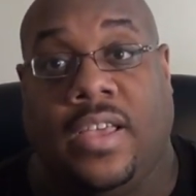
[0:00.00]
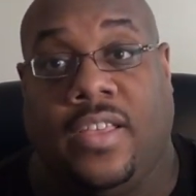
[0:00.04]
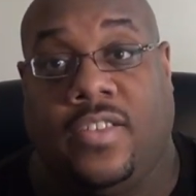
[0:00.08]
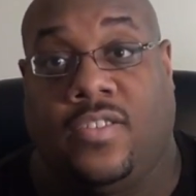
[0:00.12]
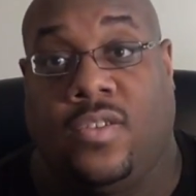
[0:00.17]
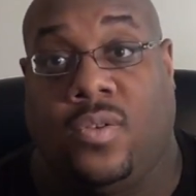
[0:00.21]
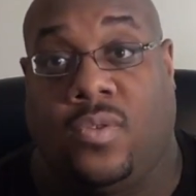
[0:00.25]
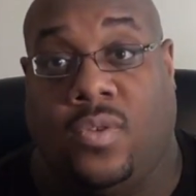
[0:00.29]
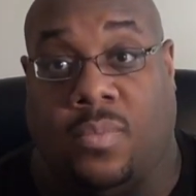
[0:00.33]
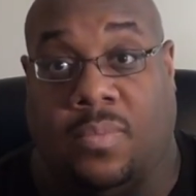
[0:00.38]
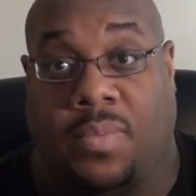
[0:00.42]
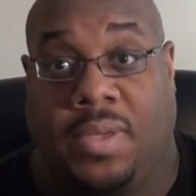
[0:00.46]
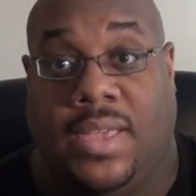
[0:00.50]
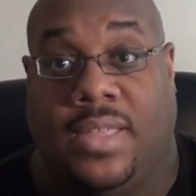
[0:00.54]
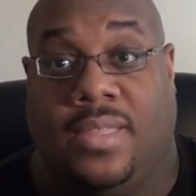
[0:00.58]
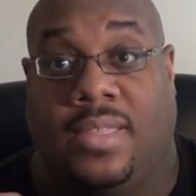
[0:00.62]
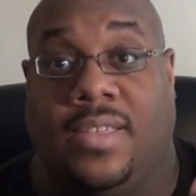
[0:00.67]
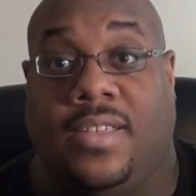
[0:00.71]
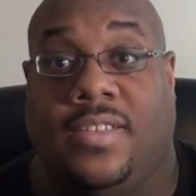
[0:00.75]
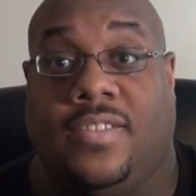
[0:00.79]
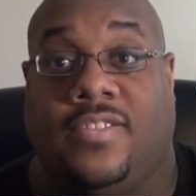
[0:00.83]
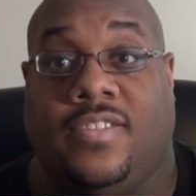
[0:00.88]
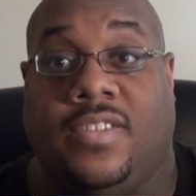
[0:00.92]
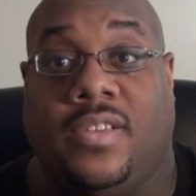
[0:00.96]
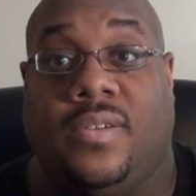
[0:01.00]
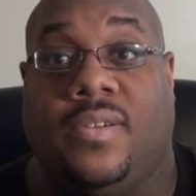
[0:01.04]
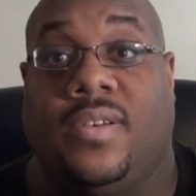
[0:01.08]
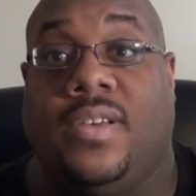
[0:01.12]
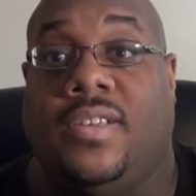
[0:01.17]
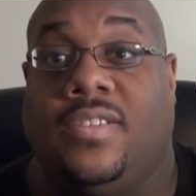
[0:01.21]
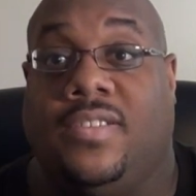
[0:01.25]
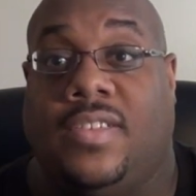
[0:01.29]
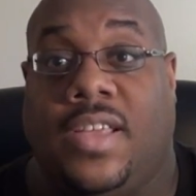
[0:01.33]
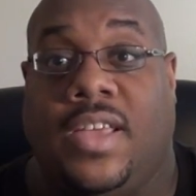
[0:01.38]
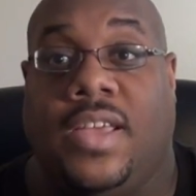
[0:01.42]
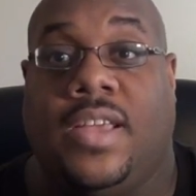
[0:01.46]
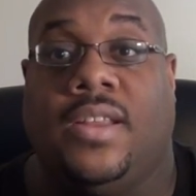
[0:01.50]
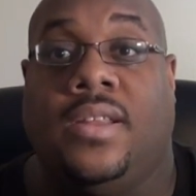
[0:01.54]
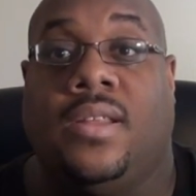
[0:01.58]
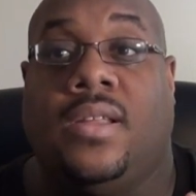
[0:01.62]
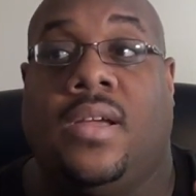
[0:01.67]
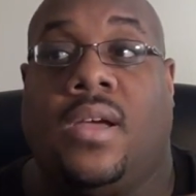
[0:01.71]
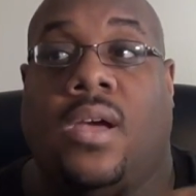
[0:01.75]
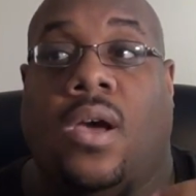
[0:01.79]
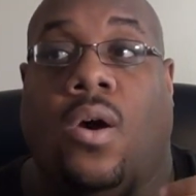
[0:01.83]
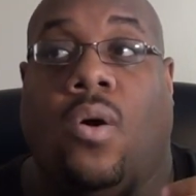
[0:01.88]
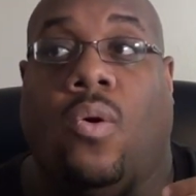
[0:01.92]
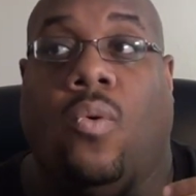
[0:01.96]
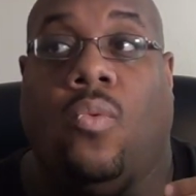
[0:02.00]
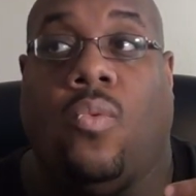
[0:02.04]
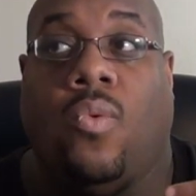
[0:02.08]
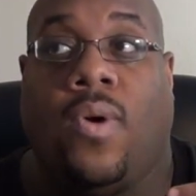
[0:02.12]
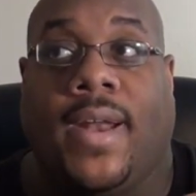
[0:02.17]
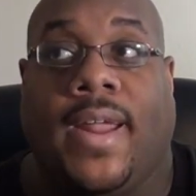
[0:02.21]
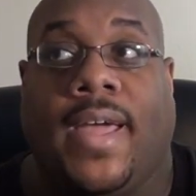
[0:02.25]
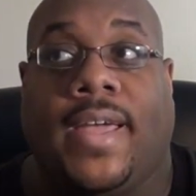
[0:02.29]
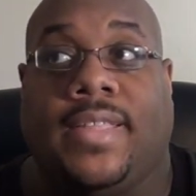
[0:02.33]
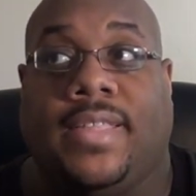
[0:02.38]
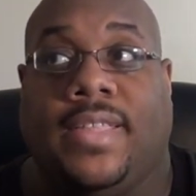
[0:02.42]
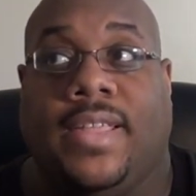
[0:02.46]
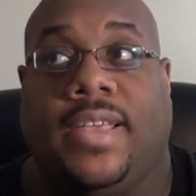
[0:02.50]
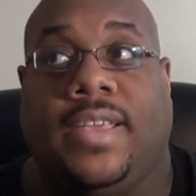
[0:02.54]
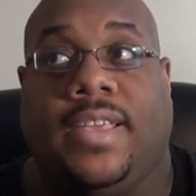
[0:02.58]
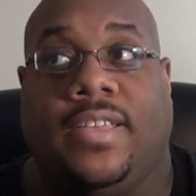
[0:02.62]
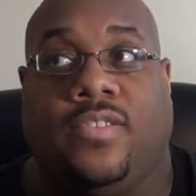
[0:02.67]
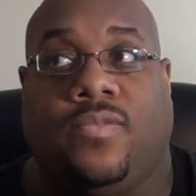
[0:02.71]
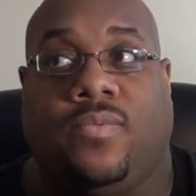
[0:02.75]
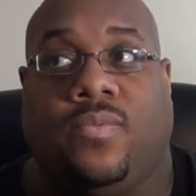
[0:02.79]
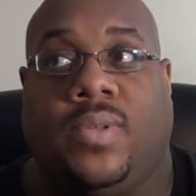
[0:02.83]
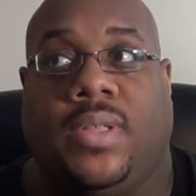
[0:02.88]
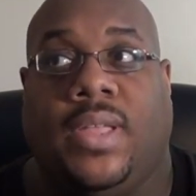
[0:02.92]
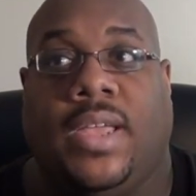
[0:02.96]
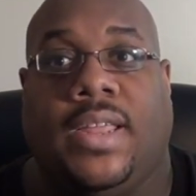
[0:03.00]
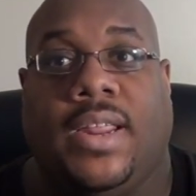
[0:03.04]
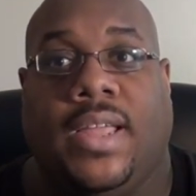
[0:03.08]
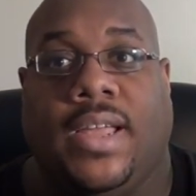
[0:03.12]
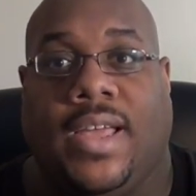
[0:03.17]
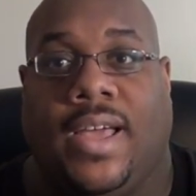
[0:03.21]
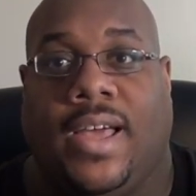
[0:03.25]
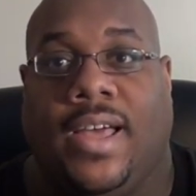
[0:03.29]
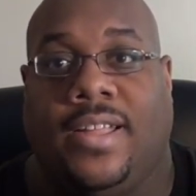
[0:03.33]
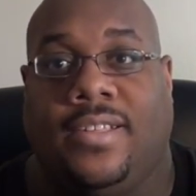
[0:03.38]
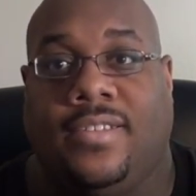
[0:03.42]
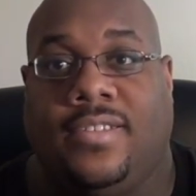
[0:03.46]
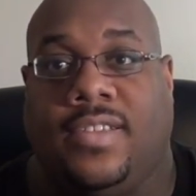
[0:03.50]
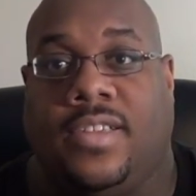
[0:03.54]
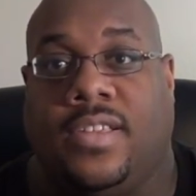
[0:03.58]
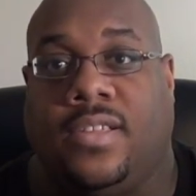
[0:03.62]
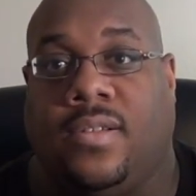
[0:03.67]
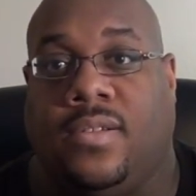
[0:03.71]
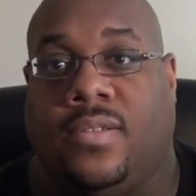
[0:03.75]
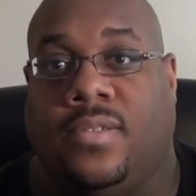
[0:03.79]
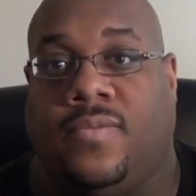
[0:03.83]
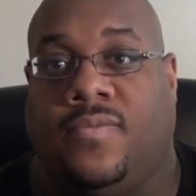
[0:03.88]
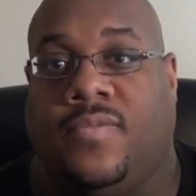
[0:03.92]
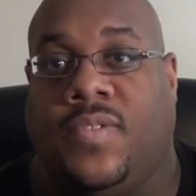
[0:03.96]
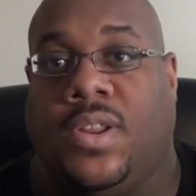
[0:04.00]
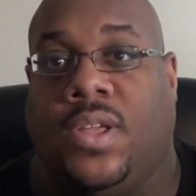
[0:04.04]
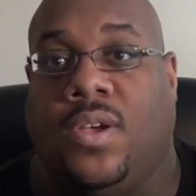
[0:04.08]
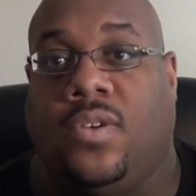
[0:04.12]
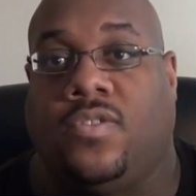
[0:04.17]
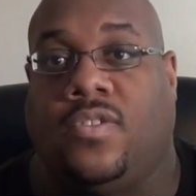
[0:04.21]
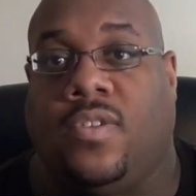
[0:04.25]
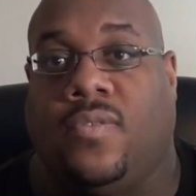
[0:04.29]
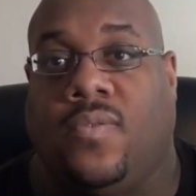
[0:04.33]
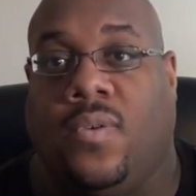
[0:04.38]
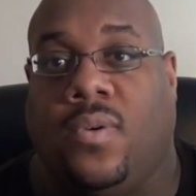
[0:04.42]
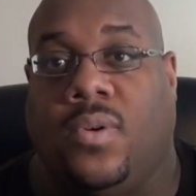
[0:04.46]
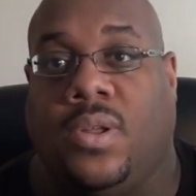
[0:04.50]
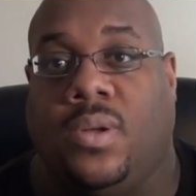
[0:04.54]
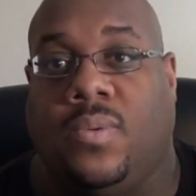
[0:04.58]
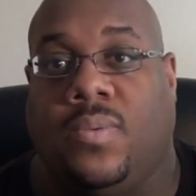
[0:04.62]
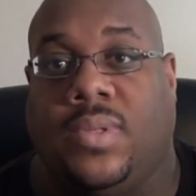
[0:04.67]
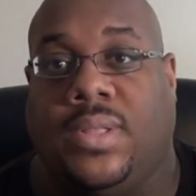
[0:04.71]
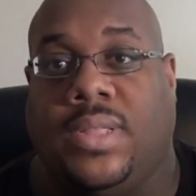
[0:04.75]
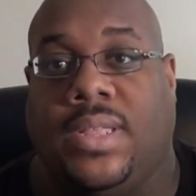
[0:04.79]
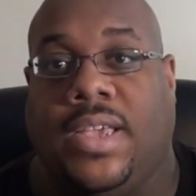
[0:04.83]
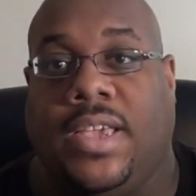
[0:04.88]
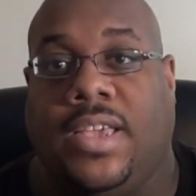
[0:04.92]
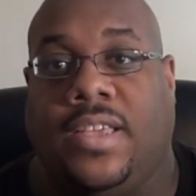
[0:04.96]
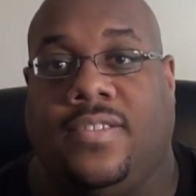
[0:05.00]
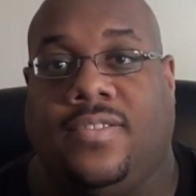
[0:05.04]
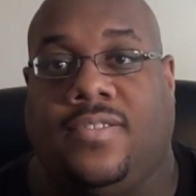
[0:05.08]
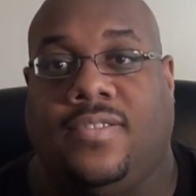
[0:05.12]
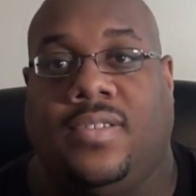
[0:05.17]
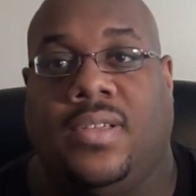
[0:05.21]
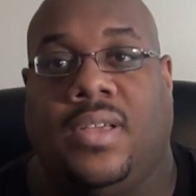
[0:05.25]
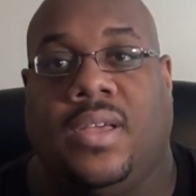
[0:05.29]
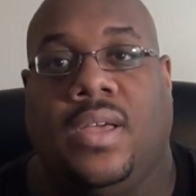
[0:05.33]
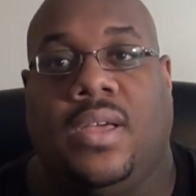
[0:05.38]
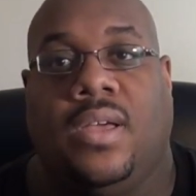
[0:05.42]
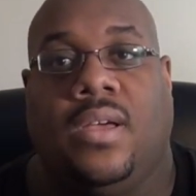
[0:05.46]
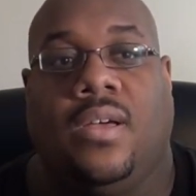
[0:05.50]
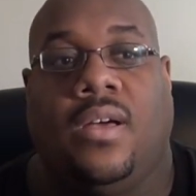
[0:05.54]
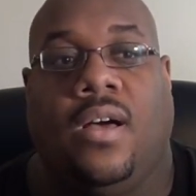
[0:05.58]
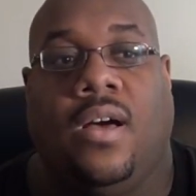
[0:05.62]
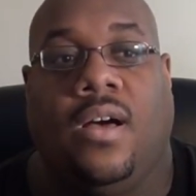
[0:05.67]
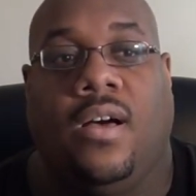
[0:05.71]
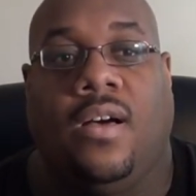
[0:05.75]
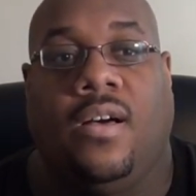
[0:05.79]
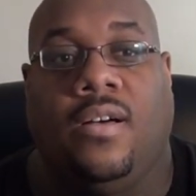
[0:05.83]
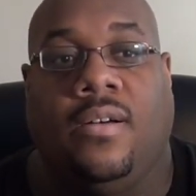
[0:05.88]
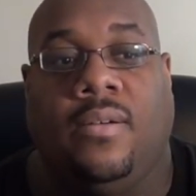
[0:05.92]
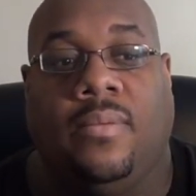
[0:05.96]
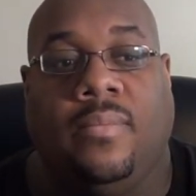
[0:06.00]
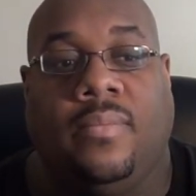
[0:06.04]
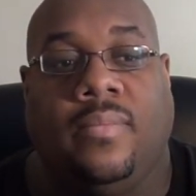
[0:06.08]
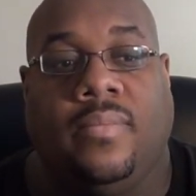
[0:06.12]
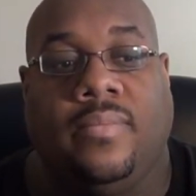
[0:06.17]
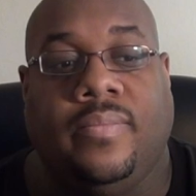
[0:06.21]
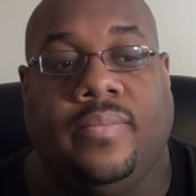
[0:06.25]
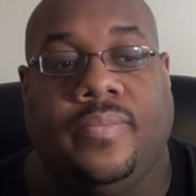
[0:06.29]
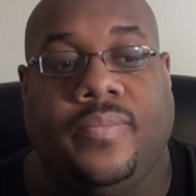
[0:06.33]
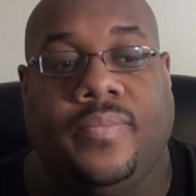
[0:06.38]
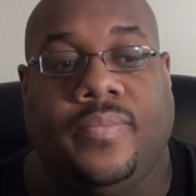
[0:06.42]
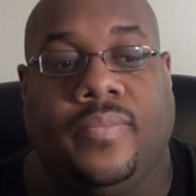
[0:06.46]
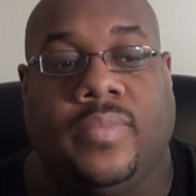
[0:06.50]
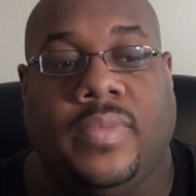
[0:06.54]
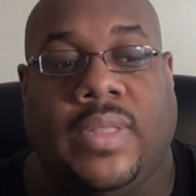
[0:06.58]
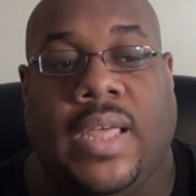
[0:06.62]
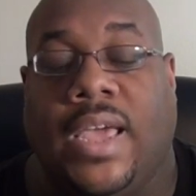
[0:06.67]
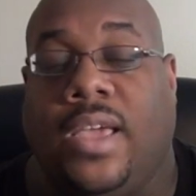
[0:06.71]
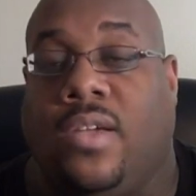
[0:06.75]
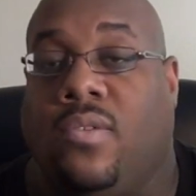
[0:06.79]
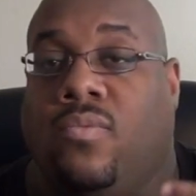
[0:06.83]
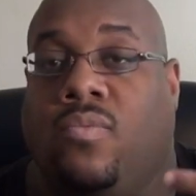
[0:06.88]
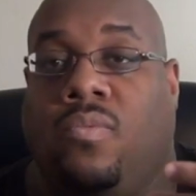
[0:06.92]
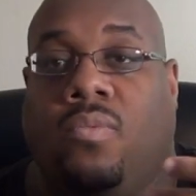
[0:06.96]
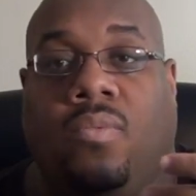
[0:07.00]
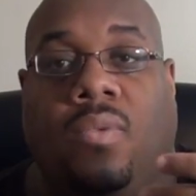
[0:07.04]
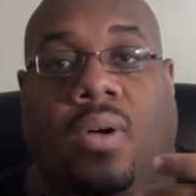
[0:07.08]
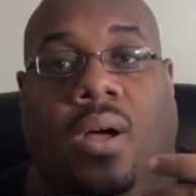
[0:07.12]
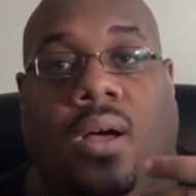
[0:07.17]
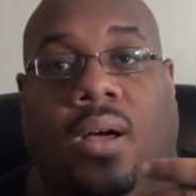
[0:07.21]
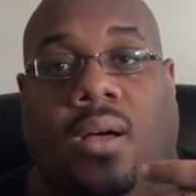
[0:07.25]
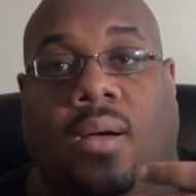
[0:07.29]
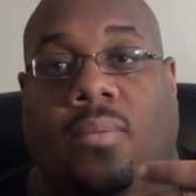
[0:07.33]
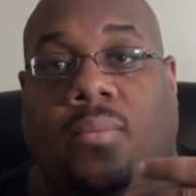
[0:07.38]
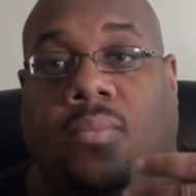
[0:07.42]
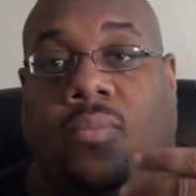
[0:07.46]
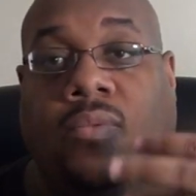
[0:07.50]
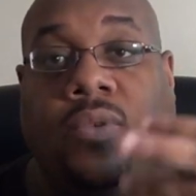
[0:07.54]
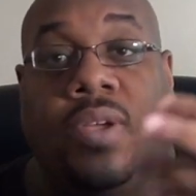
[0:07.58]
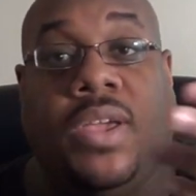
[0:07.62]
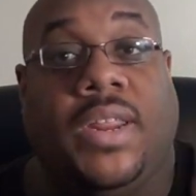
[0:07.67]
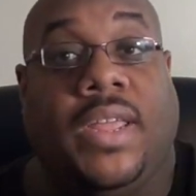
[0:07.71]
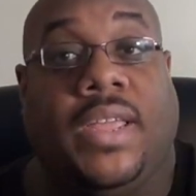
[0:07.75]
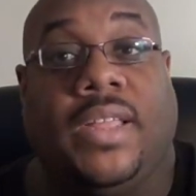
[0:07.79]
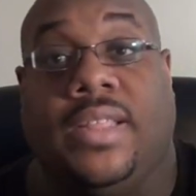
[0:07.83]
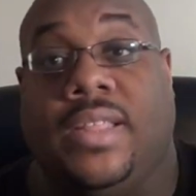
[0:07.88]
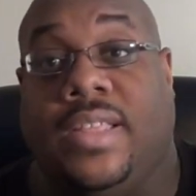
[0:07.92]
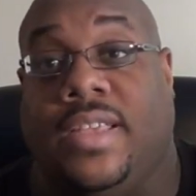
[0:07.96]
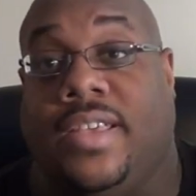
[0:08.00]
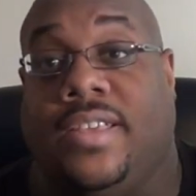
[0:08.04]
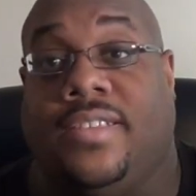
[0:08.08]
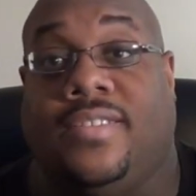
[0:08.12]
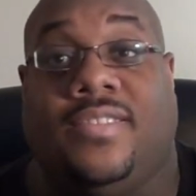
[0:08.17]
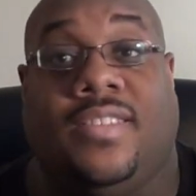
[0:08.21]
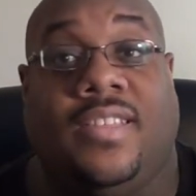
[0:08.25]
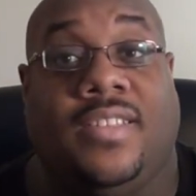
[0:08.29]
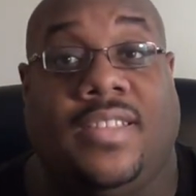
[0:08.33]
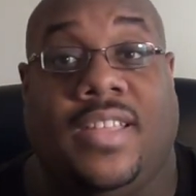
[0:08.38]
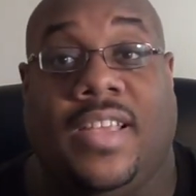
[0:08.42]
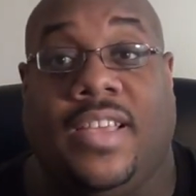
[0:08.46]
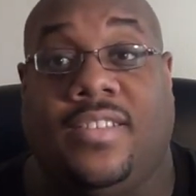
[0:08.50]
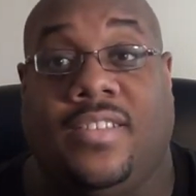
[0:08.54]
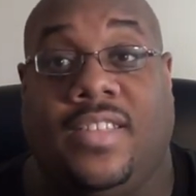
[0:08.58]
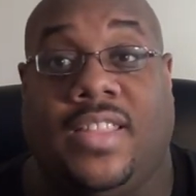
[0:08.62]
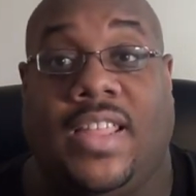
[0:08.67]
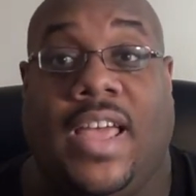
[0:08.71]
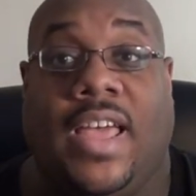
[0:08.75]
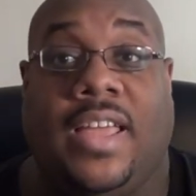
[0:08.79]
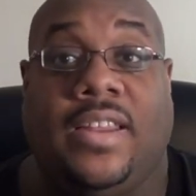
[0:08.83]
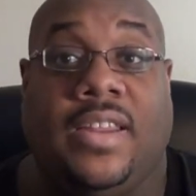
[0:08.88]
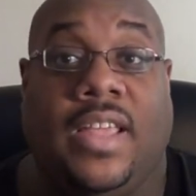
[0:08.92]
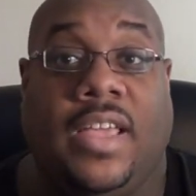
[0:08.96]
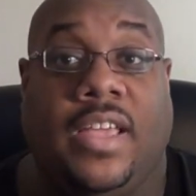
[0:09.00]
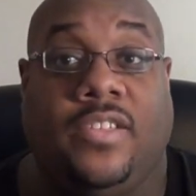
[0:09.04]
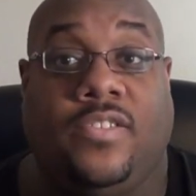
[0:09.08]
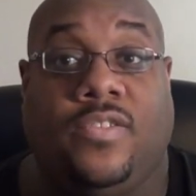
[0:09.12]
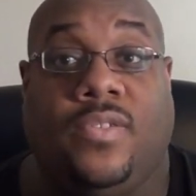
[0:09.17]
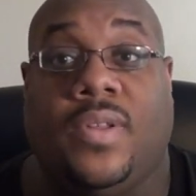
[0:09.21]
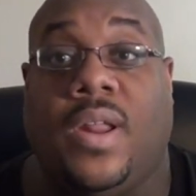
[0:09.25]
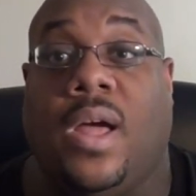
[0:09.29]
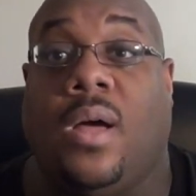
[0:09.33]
So it'll be this series and what I think is related content on videos I've already released, um, like um, reading lists and things of that nature.